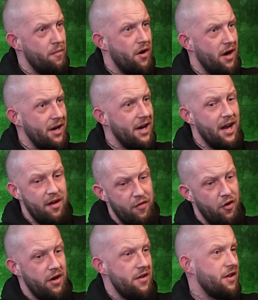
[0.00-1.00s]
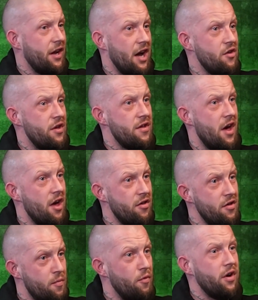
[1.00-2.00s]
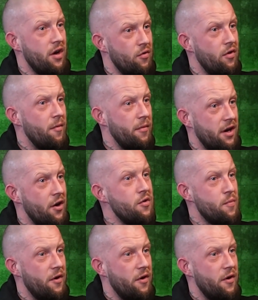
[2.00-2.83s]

but it can't fucking scratch its arse and smoke a roll up my couch,